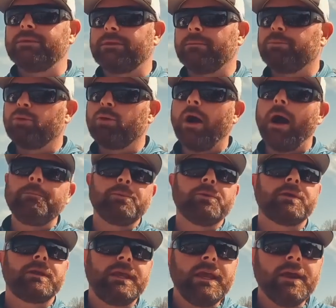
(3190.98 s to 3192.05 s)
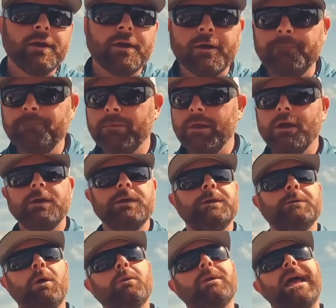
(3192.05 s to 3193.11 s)
with the proper gear,
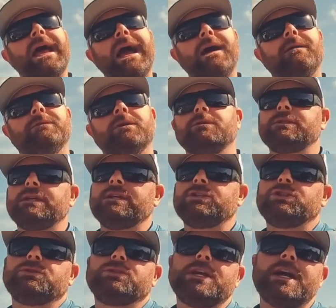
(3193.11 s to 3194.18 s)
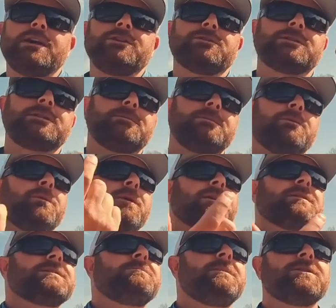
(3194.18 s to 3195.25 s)
you won't have those issues. Yeah, you'll still be
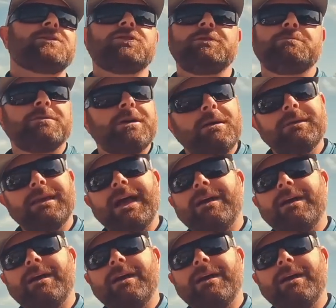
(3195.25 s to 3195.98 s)
working some muscles. You probably